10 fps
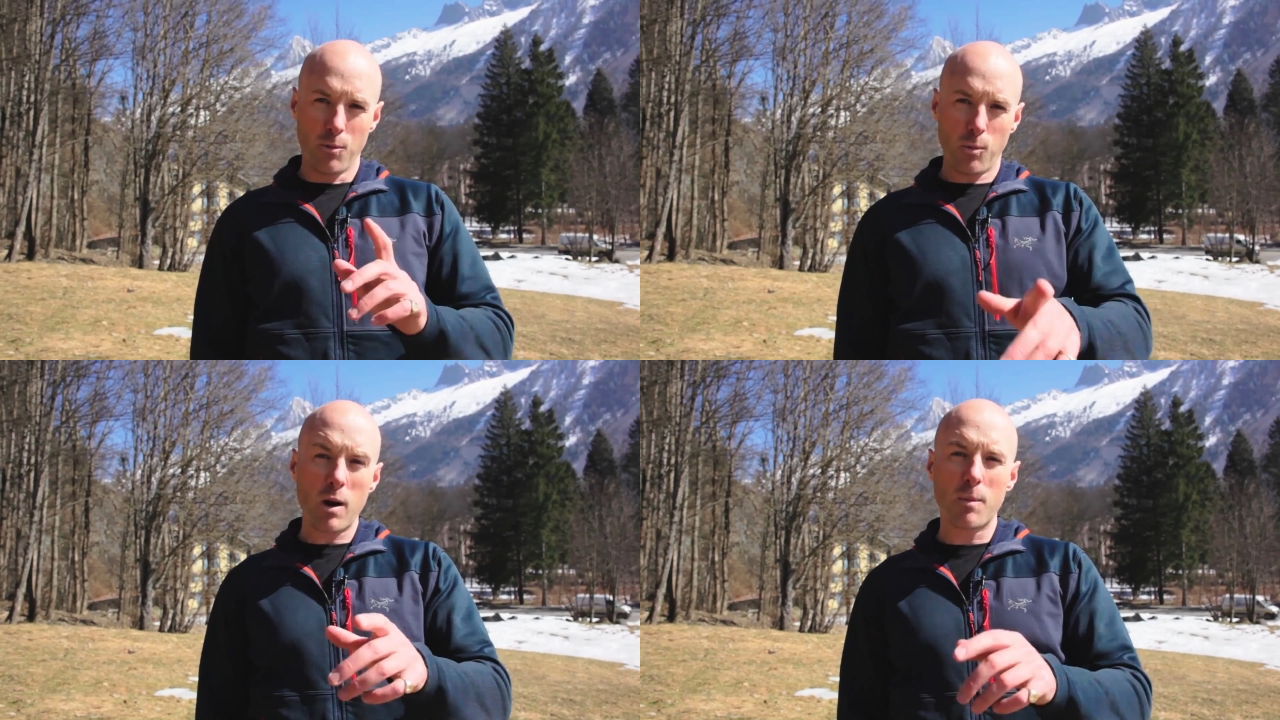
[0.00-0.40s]

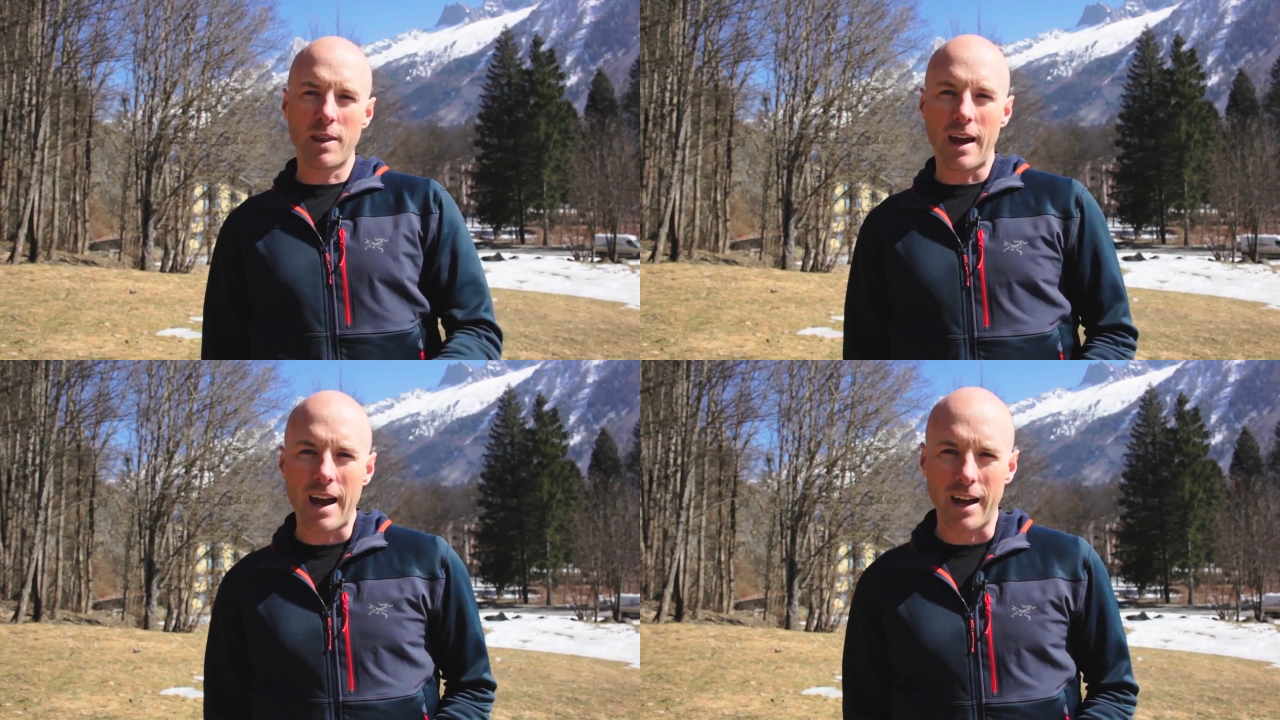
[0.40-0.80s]
We'll be
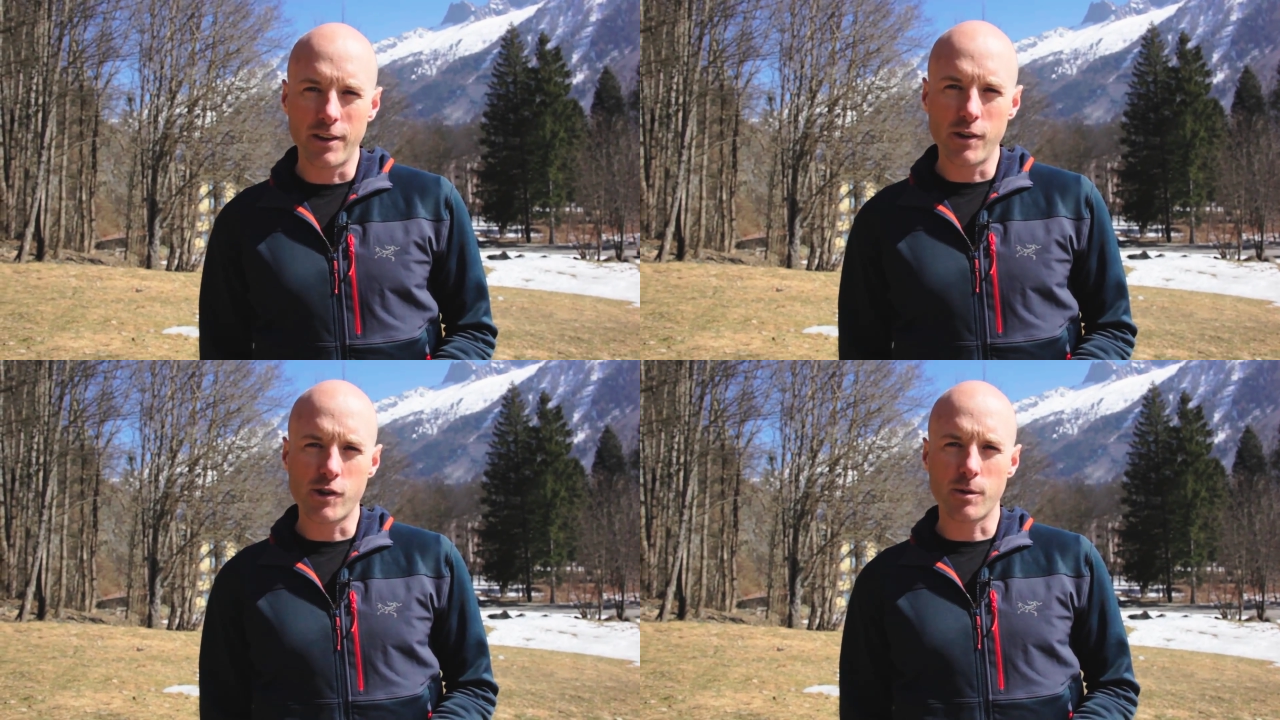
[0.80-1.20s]
there
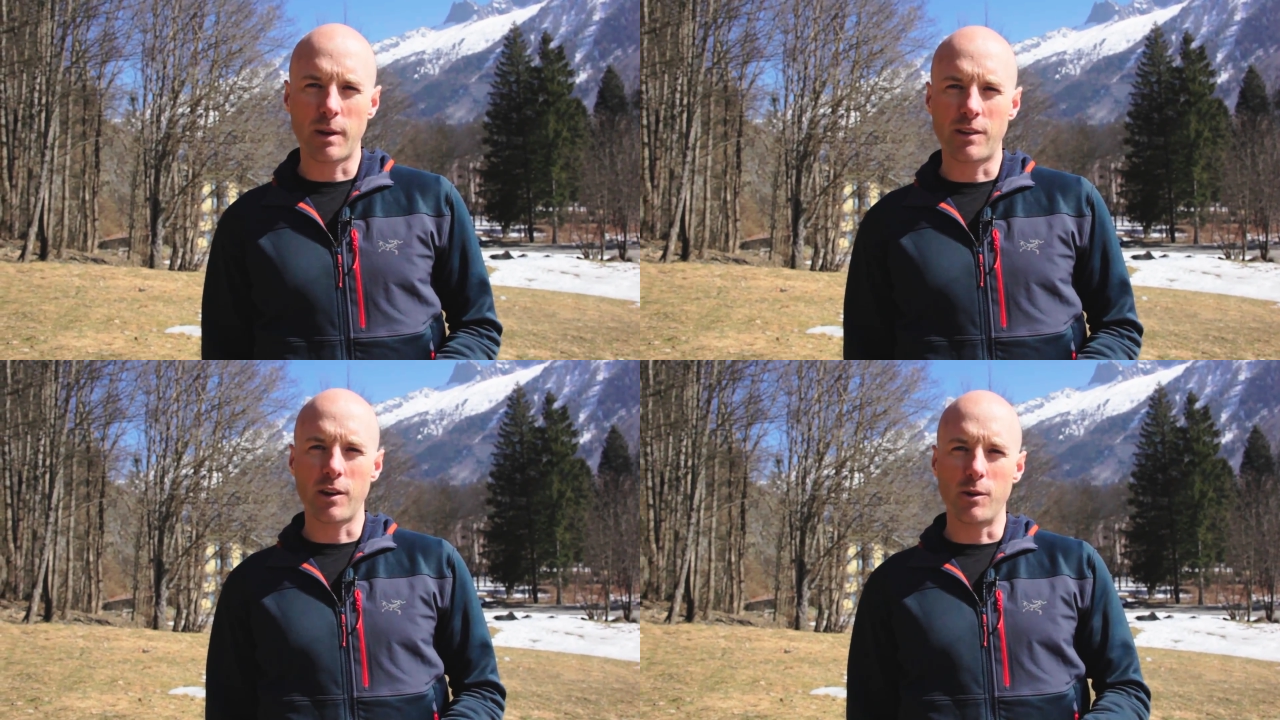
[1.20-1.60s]
and you should
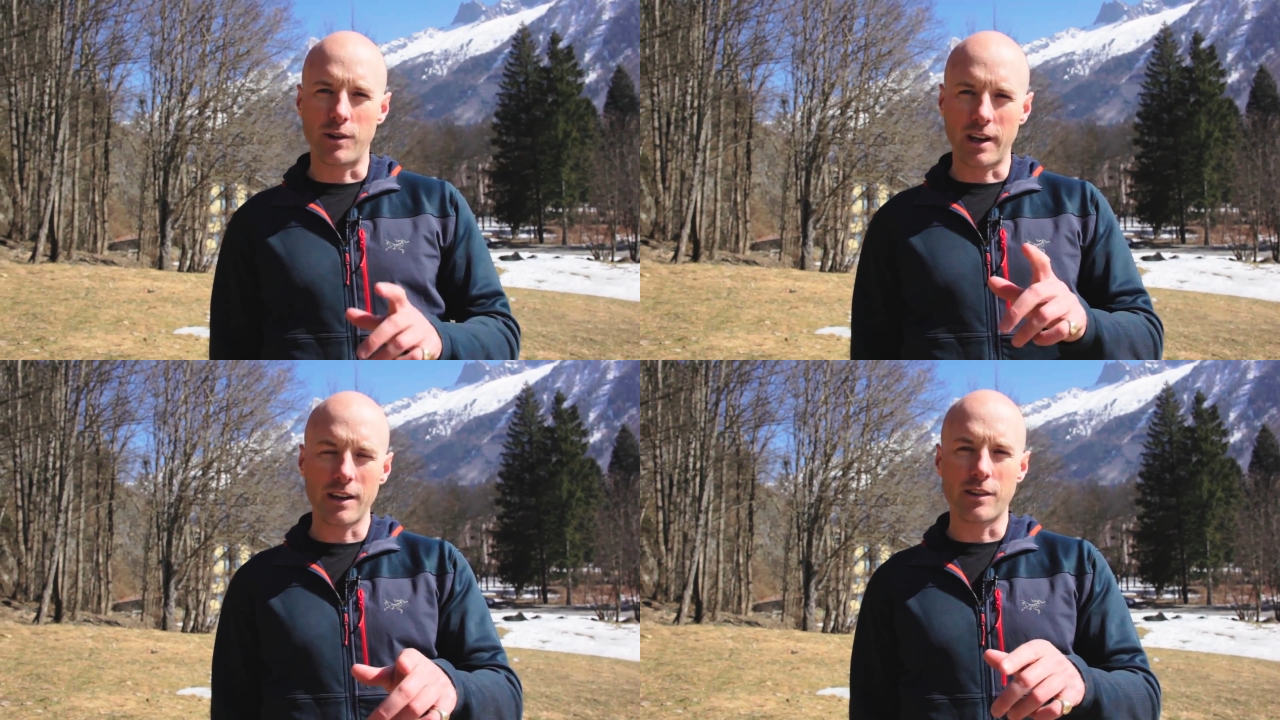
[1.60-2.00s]
be too,
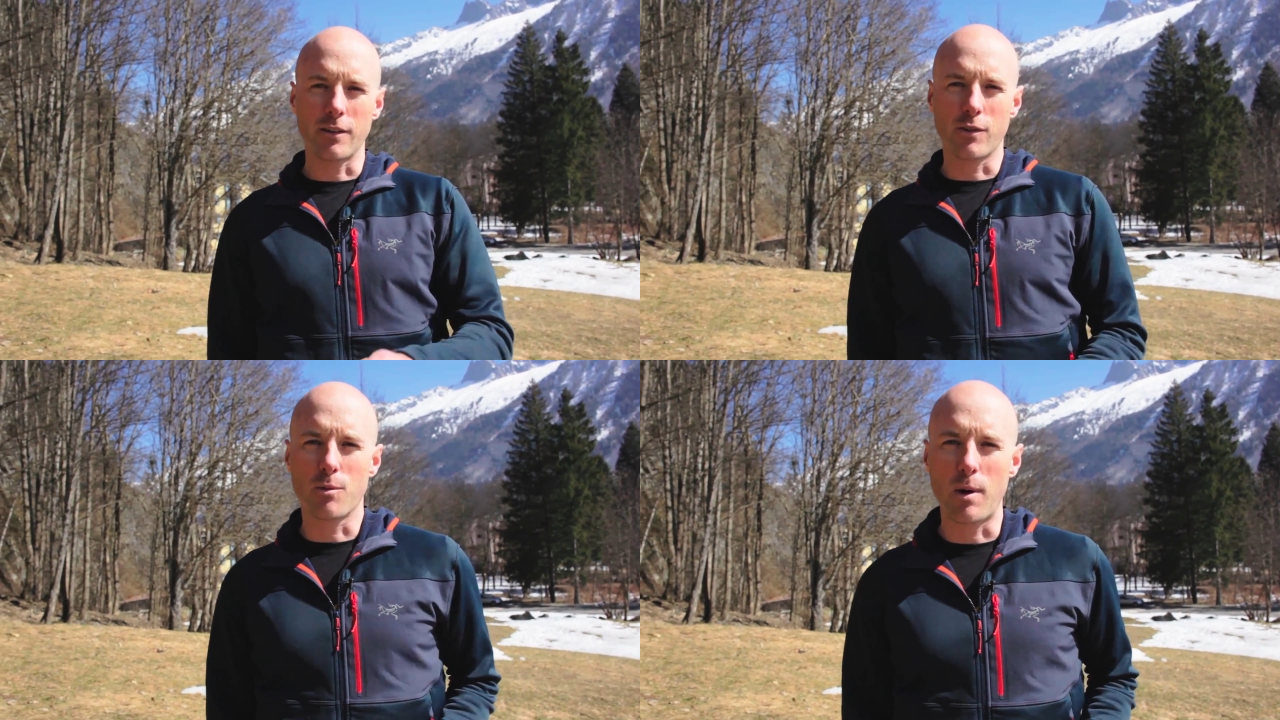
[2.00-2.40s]
so get
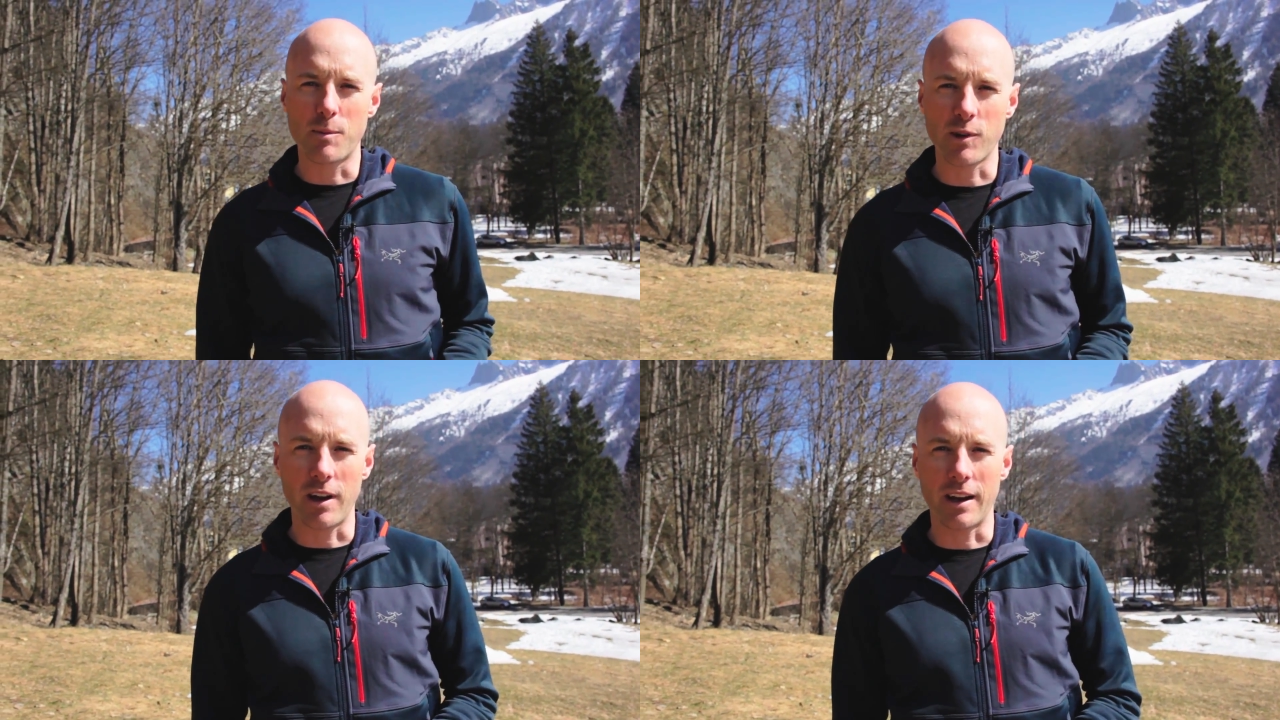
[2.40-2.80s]
yourself to the
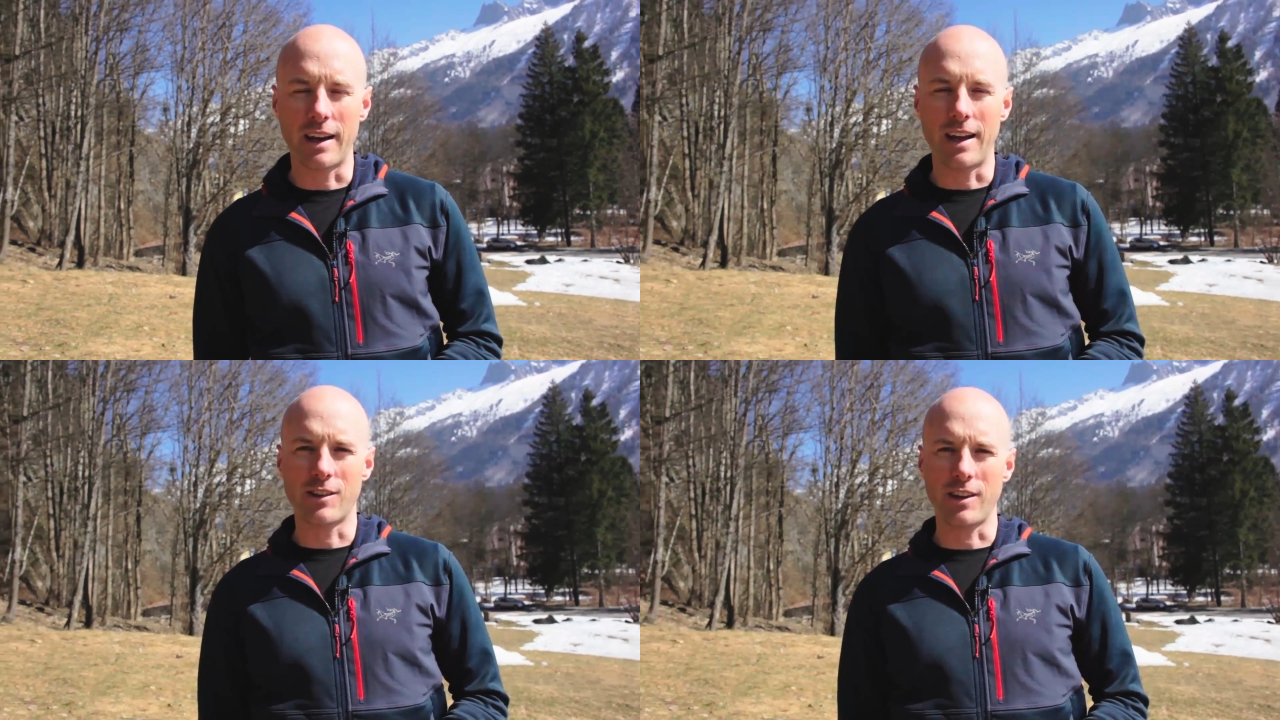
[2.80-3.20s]
website and
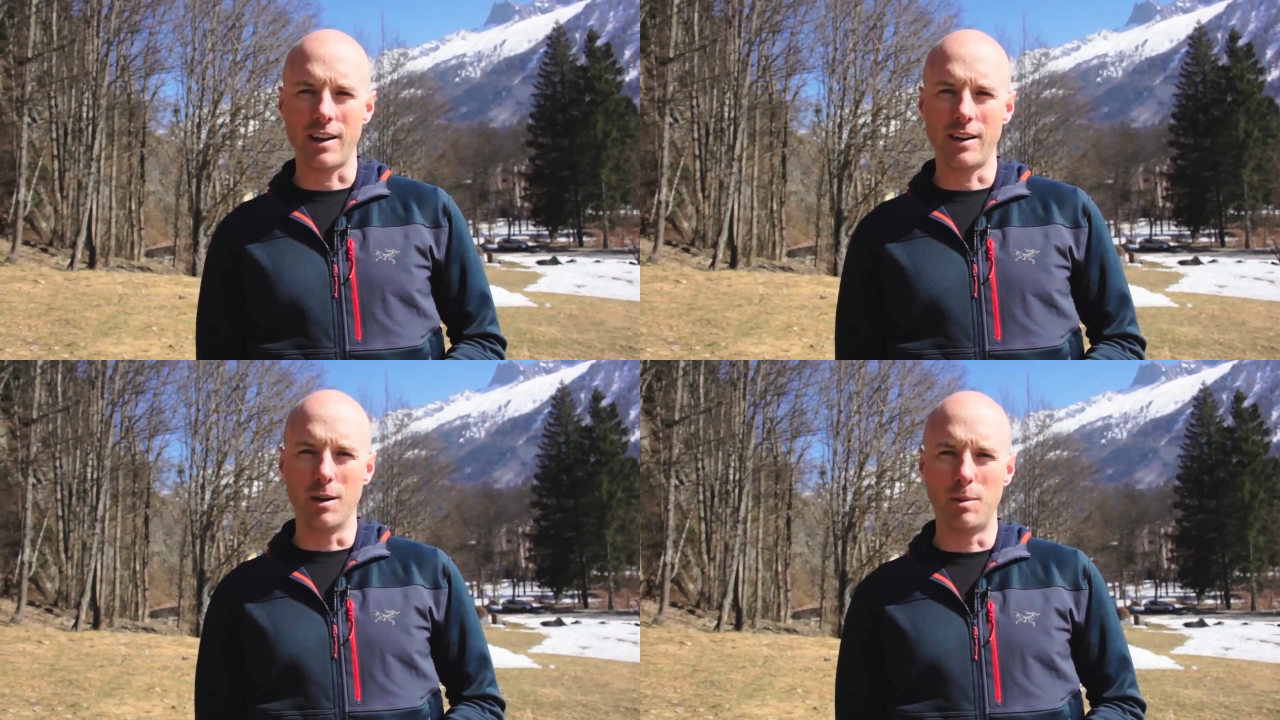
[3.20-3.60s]
get
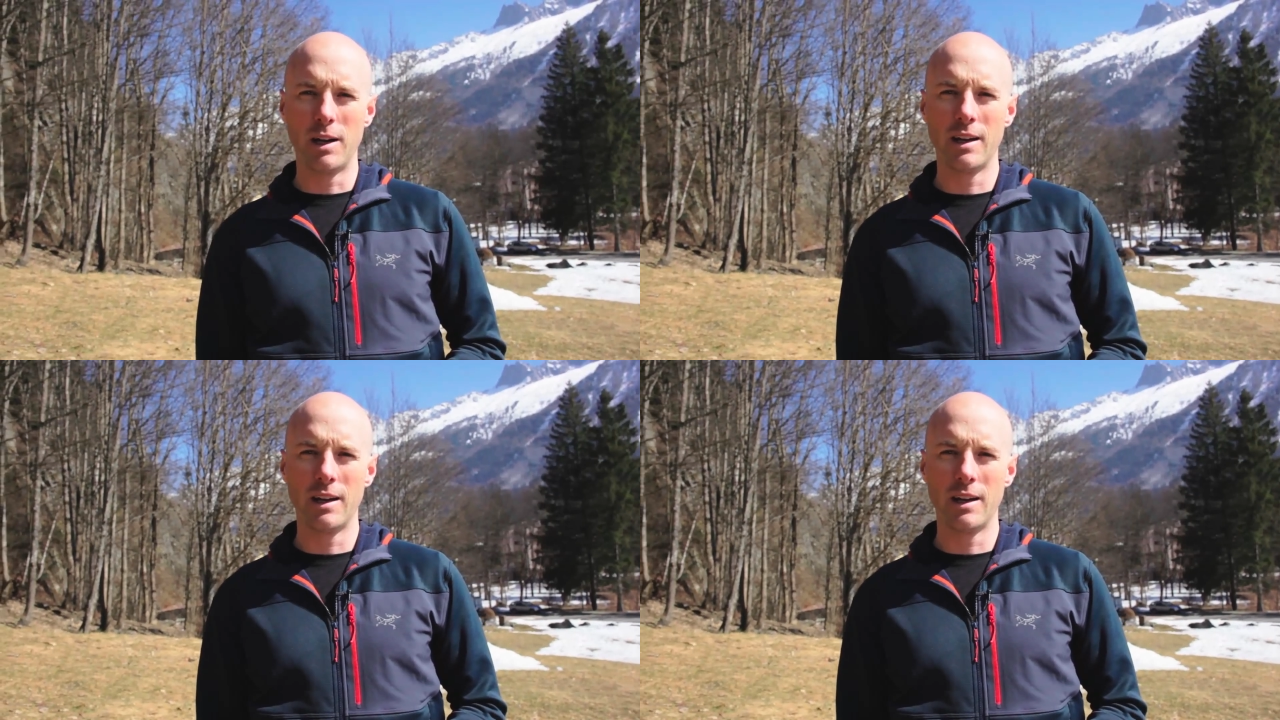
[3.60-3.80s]
signed up.